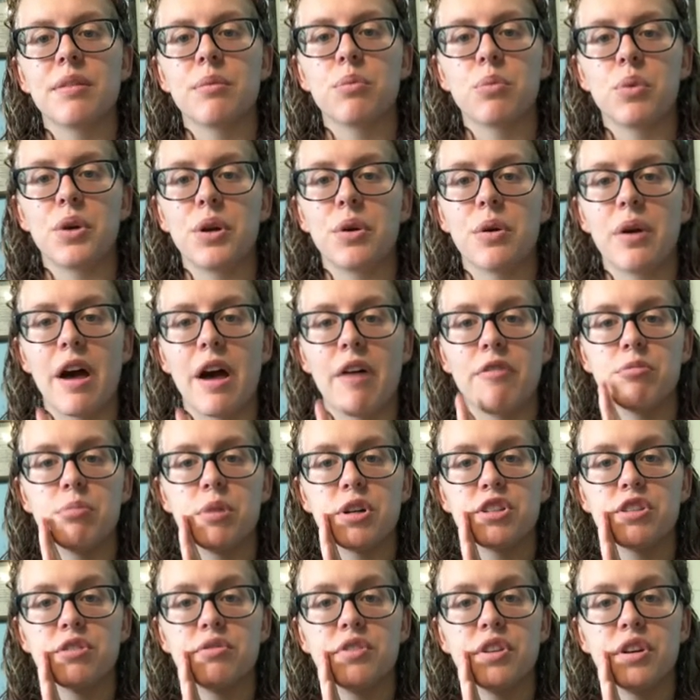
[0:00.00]
We don't have
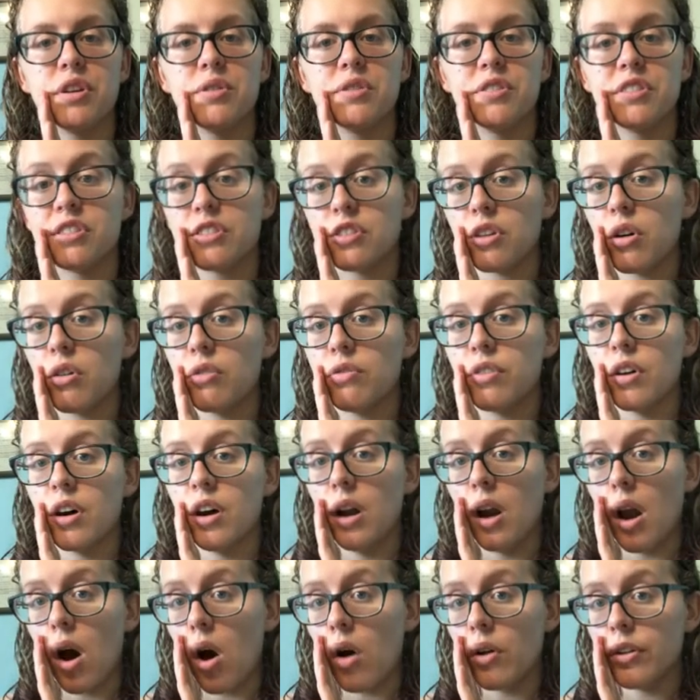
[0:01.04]
much of those, it's all
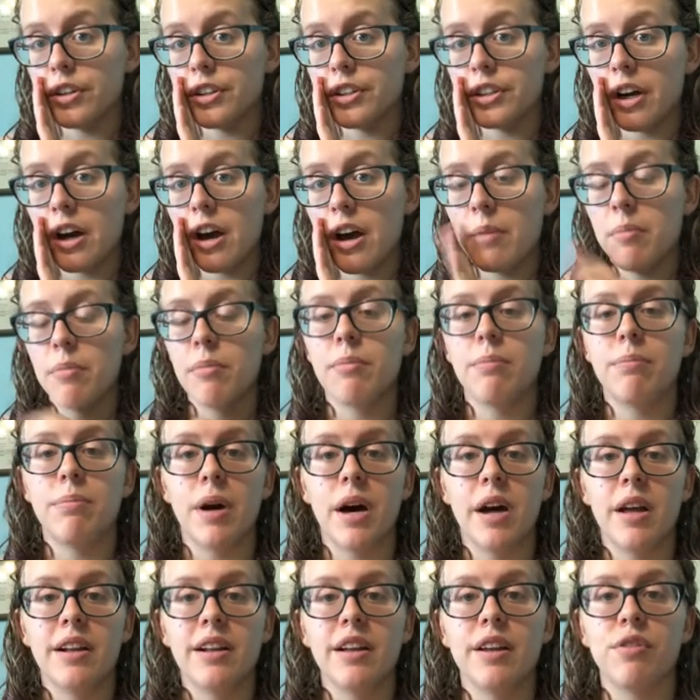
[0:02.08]
fun all the time,
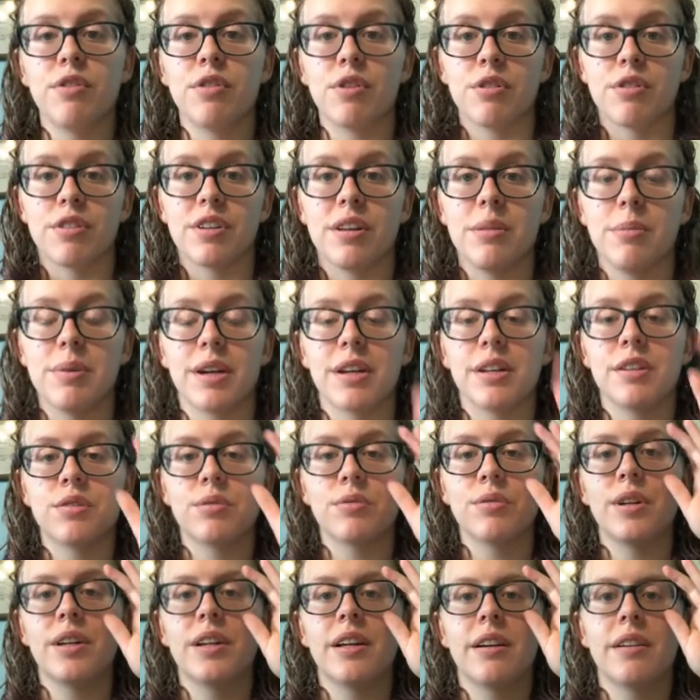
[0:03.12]
but if you're really big into
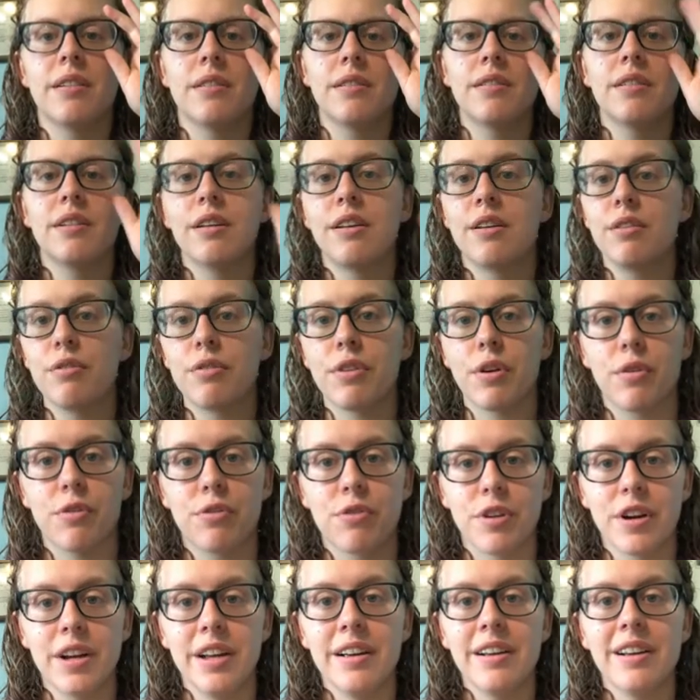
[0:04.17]
reading, feel
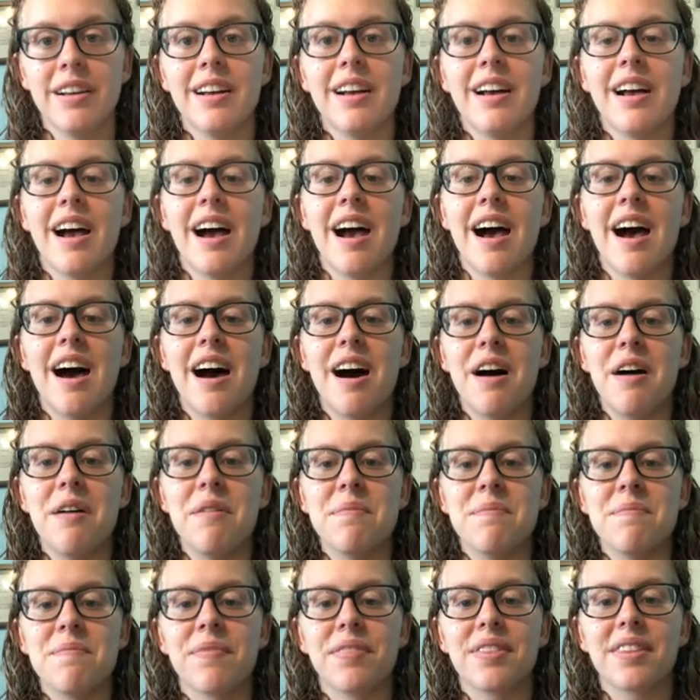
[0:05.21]
free.
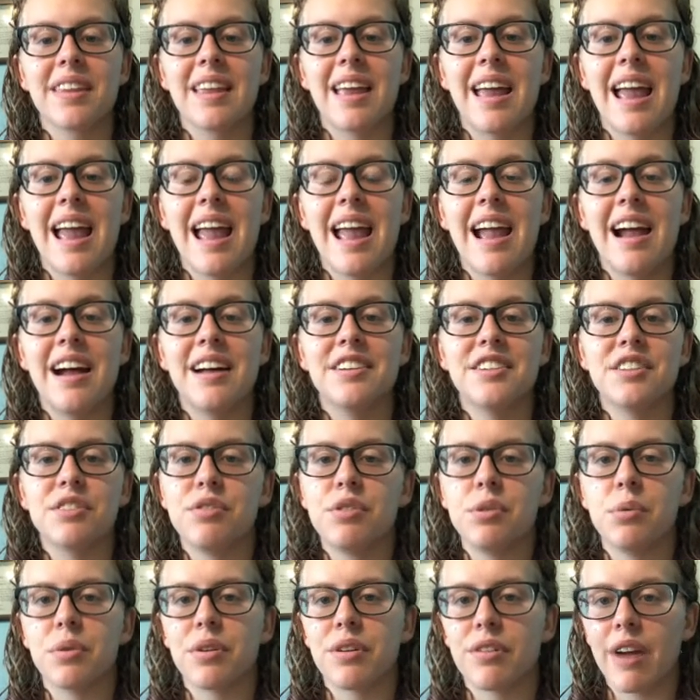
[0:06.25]
And if
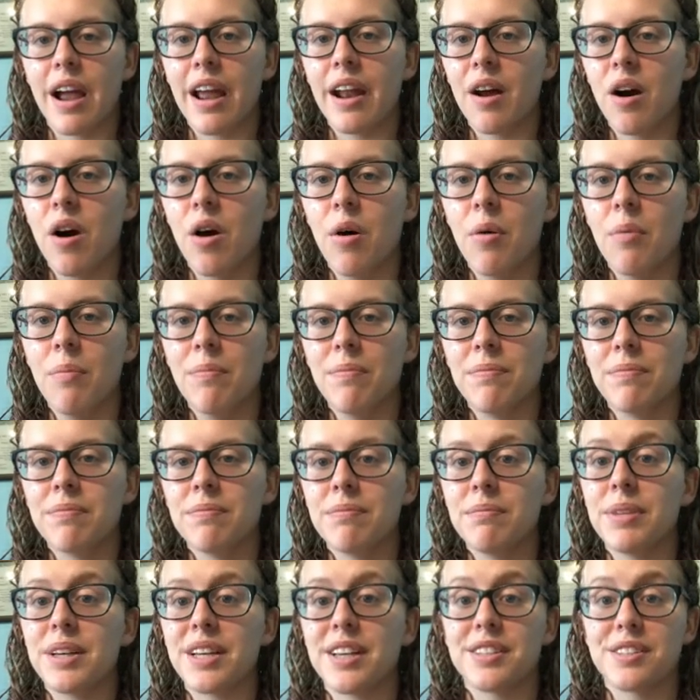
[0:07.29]
you want to write home,
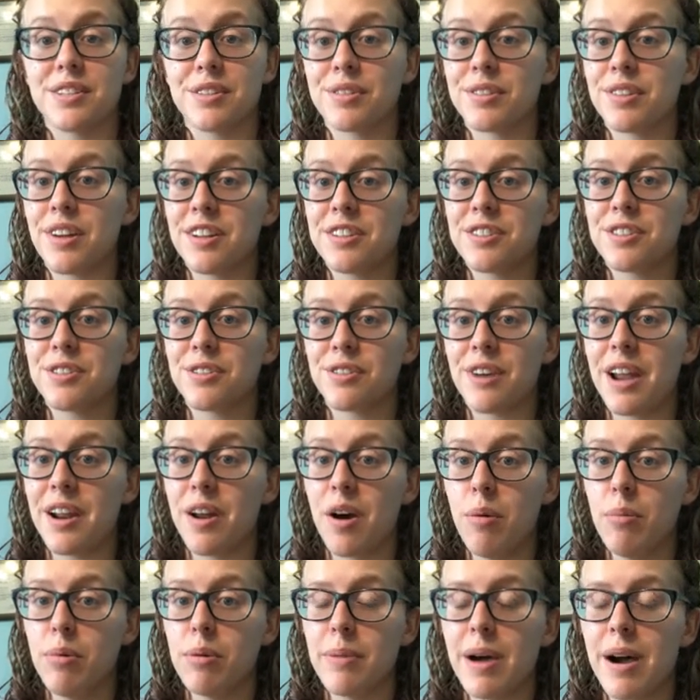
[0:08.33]
because there's lots to write
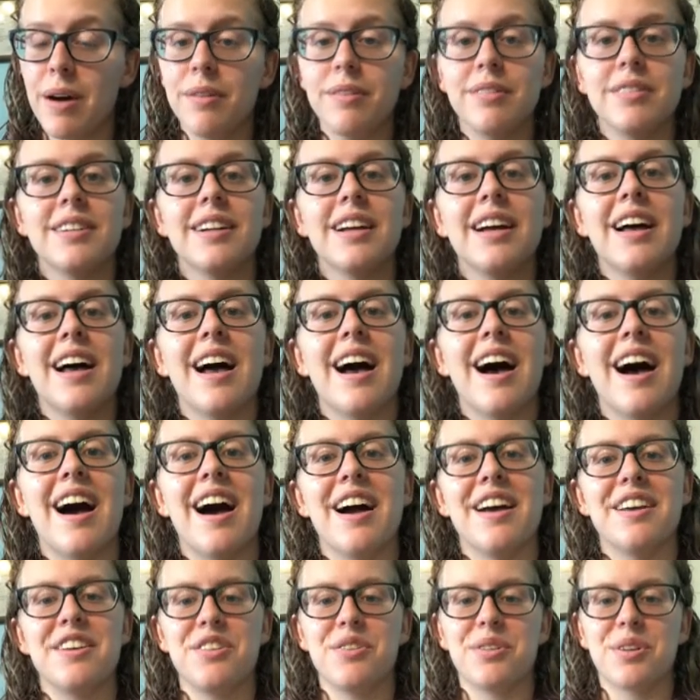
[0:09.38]
home about,
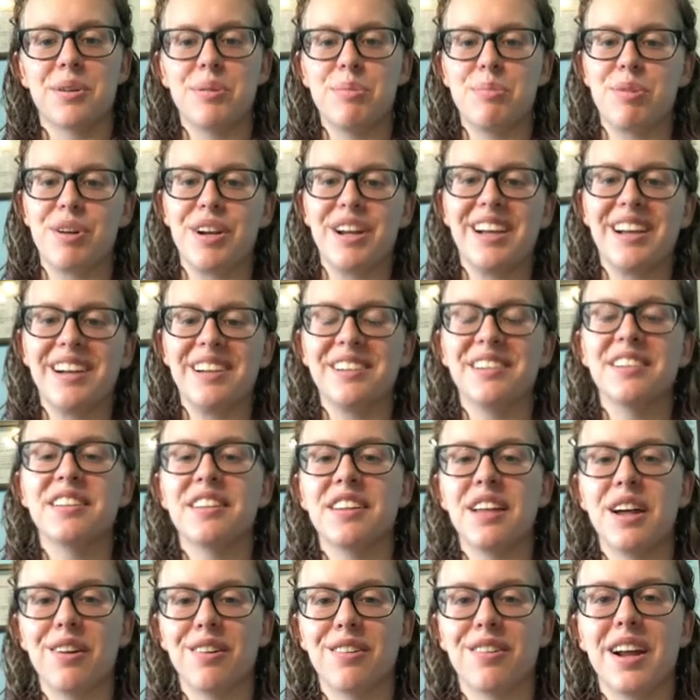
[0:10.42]
you can bring
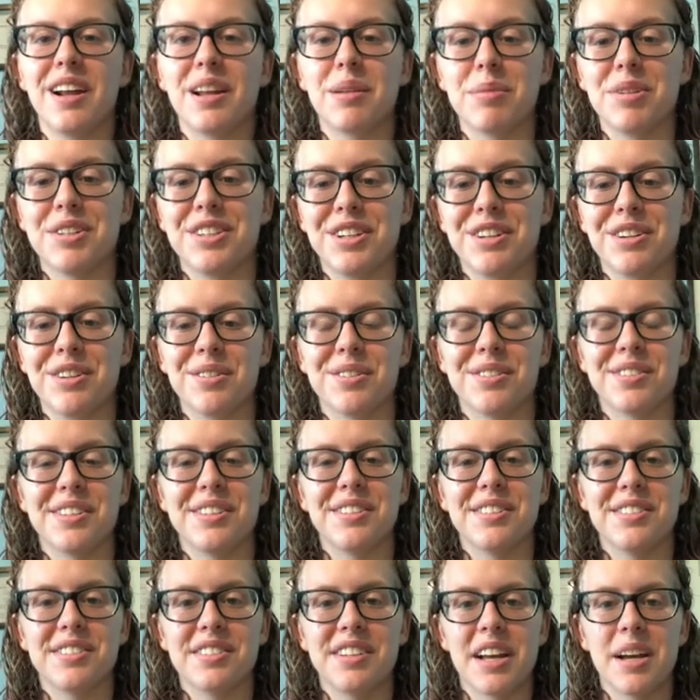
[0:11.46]
letter writing materials
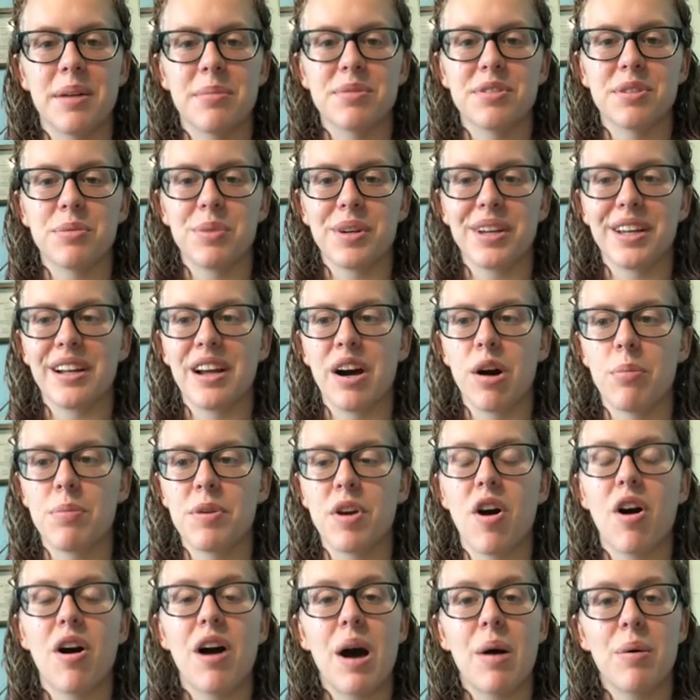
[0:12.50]
and stamps, and we can help
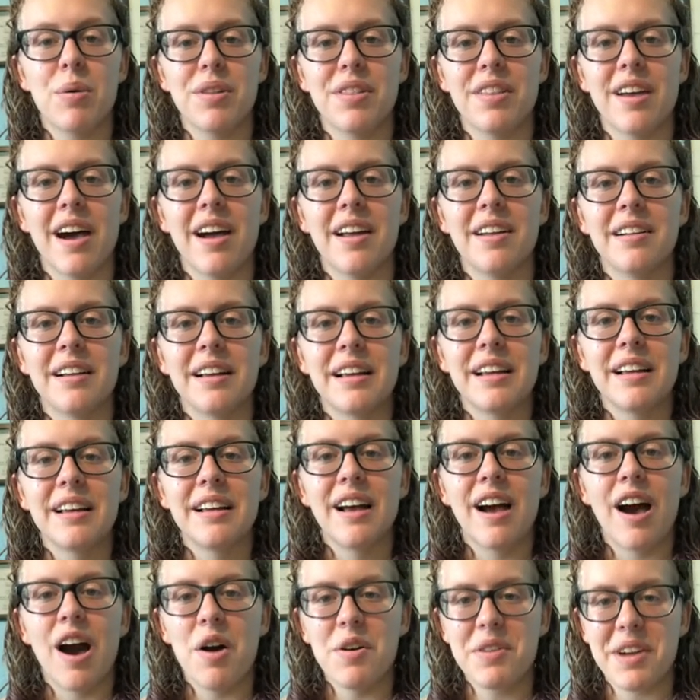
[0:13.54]
you all out with that.
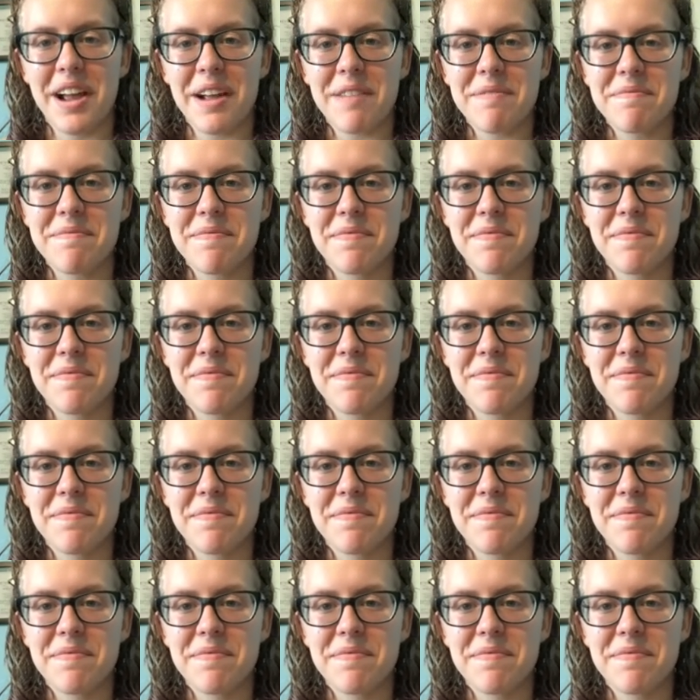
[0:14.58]
Okay.